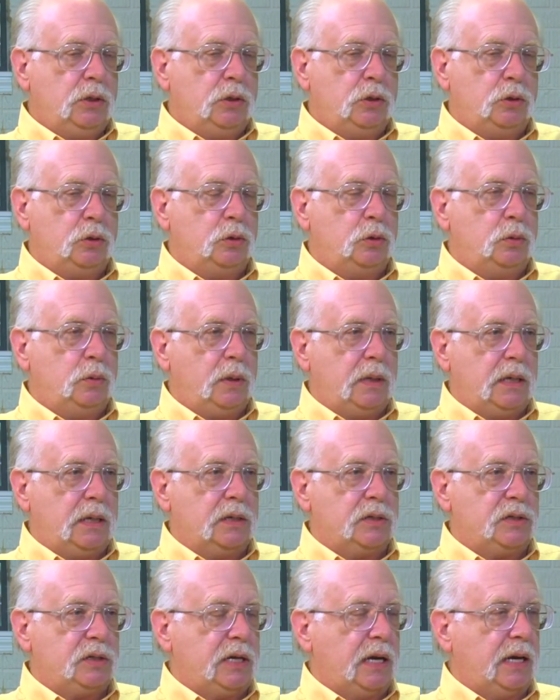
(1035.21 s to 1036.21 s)
who
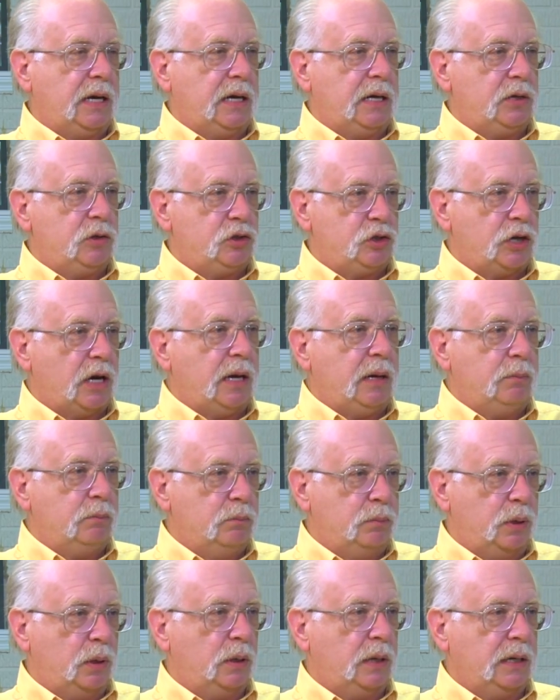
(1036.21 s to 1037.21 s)
is getting shame
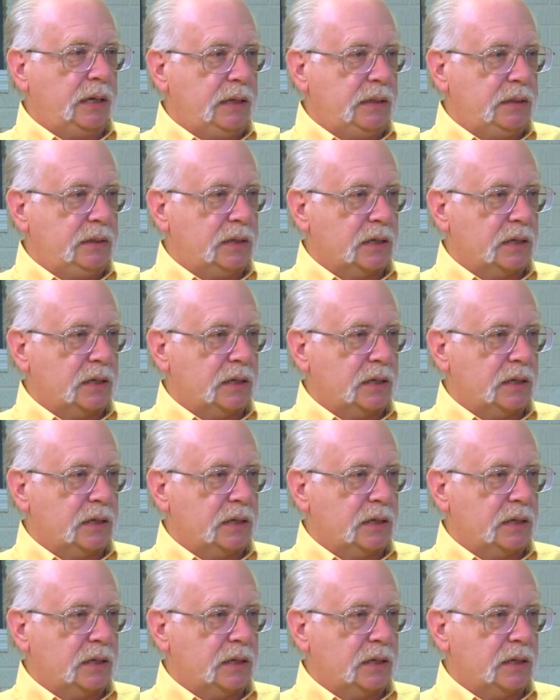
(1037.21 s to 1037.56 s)
bullied,